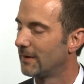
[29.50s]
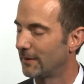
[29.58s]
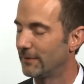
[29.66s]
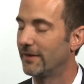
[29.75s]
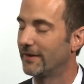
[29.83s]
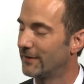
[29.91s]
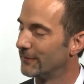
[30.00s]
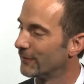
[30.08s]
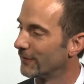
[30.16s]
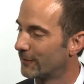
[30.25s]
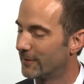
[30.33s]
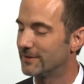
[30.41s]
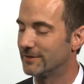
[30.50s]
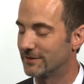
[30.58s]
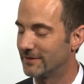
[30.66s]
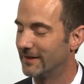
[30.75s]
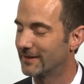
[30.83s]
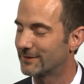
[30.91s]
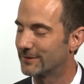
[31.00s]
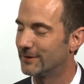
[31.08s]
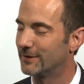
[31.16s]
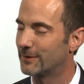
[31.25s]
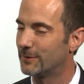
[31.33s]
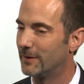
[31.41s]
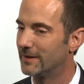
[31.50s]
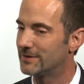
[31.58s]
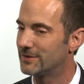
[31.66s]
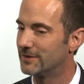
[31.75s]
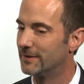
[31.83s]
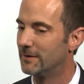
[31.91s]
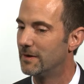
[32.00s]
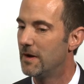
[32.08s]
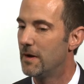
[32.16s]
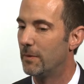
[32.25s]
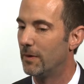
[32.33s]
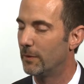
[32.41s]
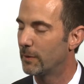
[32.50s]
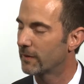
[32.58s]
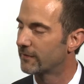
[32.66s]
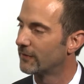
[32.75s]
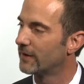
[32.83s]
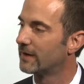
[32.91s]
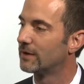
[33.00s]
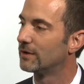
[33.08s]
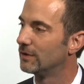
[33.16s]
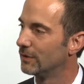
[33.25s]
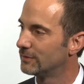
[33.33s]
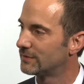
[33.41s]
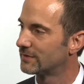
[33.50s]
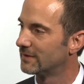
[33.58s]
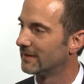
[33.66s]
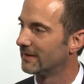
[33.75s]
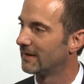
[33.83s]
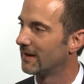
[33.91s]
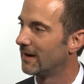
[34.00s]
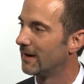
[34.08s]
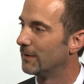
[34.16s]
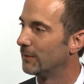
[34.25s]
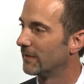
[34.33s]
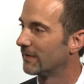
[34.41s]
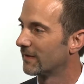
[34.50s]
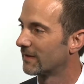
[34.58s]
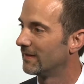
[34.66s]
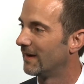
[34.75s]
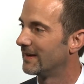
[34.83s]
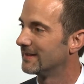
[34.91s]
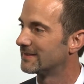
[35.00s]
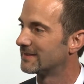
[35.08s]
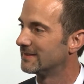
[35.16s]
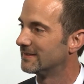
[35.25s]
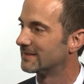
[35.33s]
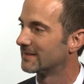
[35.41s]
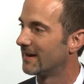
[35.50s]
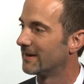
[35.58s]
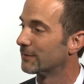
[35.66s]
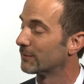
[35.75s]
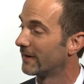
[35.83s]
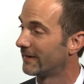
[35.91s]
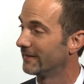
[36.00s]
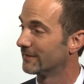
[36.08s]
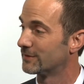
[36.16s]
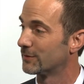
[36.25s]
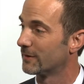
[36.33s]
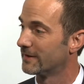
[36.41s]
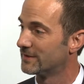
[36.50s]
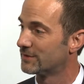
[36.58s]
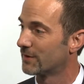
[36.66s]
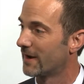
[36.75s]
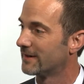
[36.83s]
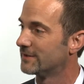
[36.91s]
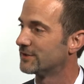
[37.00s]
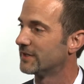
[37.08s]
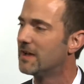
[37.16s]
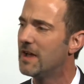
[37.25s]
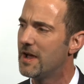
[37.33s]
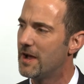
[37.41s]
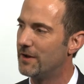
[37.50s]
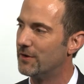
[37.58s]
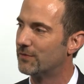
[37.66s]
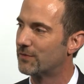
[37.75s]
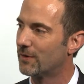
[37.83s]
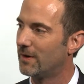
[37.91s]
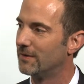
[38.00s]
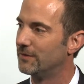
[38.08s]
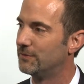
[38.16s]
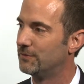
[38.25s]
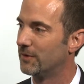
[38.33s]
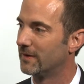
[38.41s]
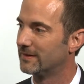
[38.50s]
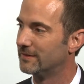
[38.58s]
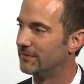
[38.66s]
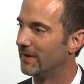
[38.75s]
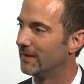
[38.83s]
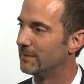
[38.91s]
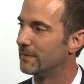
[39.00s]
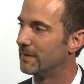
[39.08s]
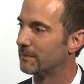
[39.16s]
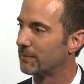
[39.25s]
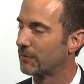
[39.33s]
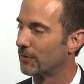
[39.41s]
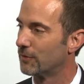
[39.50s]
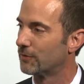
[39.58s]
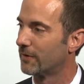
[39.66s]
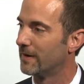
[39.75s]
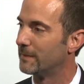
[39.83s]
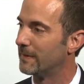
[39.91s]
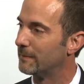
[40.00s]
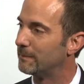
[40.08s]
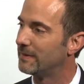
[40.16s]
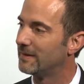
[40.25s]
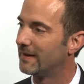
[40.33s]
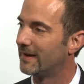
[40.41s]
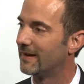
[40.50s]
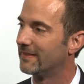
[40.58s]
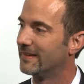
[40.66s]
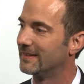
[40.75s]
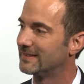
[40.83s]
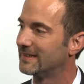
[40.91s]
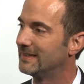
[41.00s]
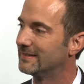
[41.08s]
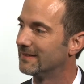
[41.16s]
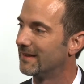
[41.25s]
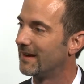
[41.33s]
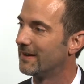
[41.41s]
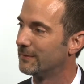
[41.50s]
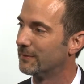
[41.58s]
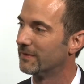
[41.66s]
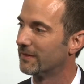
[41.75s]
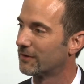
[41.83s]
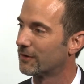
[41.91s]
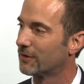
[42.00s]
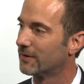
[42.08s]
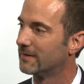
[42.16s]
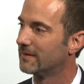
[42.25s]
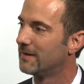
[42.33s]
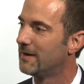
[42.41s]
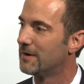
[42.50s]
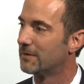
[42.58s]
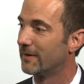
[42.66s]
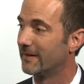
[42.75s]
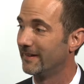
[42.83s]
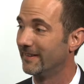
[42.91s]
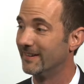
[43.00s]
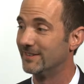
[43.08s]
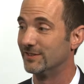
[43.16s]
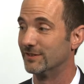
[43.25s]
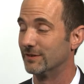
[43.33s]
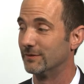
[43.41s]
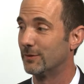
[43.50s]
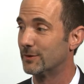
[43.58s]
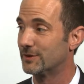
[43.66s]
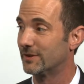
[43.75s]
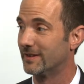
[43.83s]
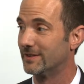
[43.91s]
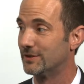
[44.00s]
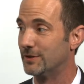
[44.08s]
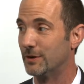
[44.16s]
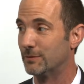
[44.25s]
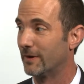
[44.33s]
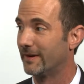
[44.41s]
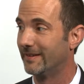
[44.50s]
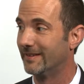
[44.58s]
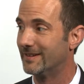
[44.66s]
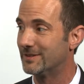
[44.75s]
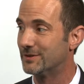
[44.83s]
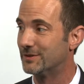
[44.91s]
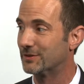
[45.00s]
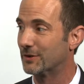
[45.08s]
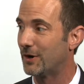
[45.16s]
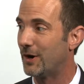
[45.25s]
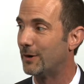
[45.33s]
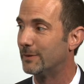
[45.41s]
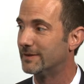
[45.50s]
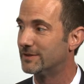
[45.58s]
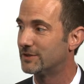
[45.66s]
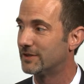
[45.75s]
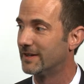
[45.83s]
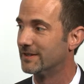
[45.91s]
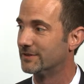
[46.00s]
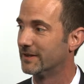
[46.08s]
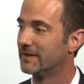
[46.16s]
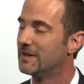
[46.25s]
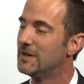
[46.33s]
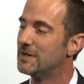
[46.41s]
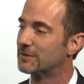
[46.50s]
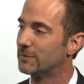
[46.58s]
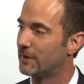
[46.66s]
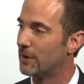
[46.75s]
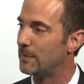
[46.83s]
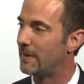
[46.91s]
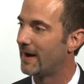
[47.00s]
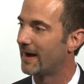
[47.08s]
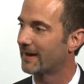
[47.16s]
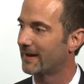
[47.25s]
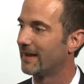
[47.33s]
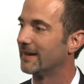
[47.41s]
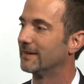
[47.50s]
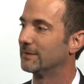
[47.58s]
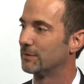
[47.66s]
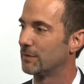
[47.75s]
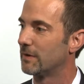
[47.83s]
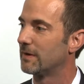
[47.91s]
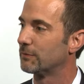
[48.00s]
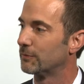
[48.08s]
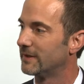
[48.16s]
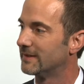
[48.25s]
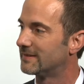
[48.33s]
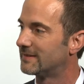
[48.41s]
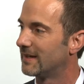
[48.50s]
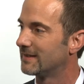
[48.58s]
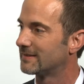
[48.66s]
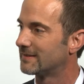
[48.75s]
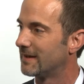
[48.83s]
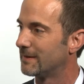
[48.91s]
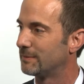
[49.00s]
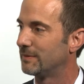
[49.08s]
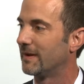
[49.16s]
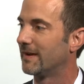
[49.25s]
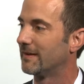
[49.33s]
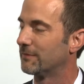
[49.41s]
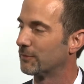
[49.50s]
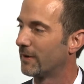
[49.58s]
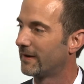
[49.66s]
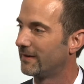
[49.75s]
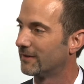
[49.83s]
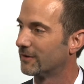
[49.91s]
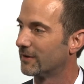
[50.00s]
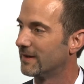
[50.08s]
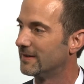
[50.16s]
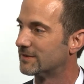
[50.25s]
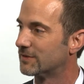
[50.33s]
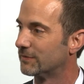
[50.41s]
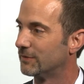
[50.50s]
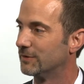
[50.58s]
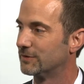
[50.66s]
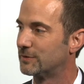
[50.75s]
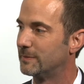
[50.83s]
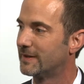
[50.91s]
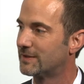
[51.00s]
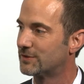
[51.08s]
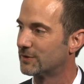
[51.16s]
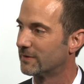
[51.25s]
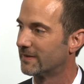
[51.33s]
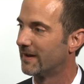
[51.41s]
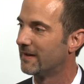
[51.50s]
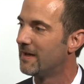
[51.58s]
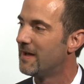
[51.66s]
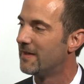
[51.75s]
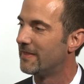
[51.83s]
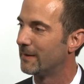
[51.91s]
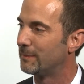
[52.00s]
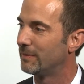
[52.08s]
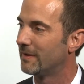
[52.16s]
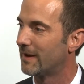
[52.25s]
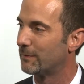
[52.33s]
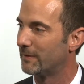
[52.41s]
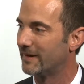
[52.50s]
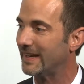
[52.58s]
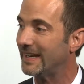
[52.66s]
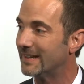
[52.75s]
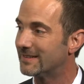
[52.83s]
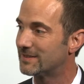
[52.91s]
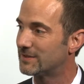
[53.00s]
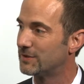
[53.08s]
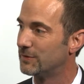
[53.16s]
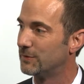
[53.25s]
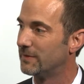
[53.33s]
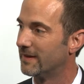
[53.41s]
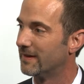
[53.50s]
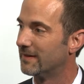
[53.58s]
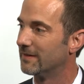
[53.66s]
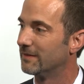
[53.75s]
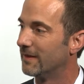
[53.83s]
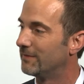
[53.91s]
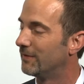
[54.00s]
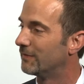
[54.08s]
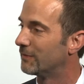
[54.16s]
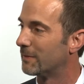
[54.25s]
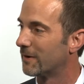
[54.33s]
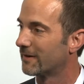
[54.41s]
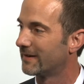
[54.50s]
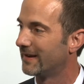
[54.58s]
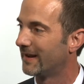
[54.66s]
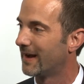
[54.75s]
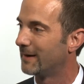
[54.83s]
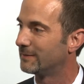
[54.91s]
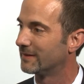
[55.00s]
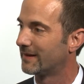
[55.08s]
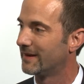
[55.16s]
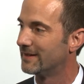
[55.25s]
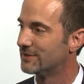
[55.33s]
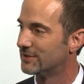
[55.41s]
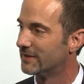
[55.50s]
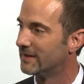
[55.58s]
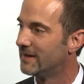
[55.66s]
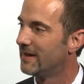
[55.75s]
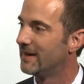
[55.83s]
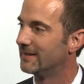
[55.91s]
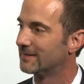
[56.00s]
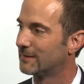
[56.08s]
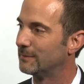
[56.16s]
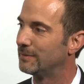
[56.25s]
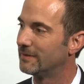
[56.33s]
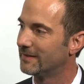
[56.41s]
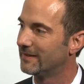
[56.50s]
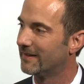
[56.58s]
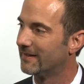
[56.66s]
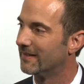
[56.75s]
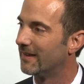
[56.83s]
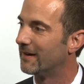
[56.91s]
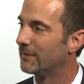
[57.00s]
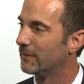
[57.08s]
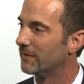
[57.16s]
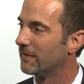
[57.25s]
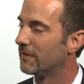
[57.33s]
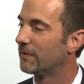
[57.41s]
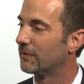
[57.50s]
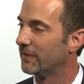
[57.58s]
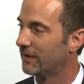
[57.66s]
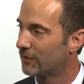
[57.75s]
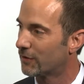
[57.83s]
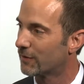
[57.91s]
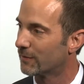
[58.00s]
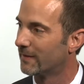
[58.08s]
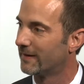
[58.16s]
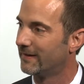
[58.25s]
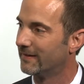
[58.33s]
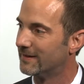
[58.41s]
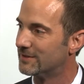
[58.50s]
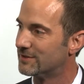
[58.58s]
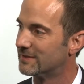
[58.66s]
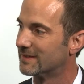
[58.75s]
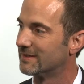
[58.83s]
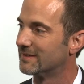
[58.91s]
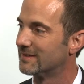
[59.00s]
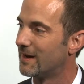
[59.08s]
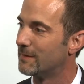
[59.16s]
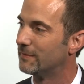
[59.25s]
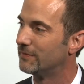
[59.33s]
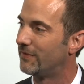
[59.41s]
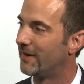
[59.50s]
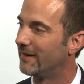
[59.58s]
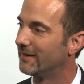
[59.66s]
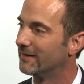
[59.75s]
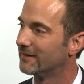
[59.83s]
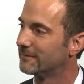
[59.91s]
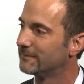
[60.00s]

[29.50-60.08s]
Oh, thank you for the question. It's an excellent question. Well, we work very closely with our clients to design a regulatory strategy, an overall drug development program and plan that's in line with the current regulations. Unfortunately, as you know, regulations are always changing. So we go back and reassess that plan at regular intervals to make sure that that plan, when it gets to the level of a marketing application, is completely in line with the current regulations at the time of filing.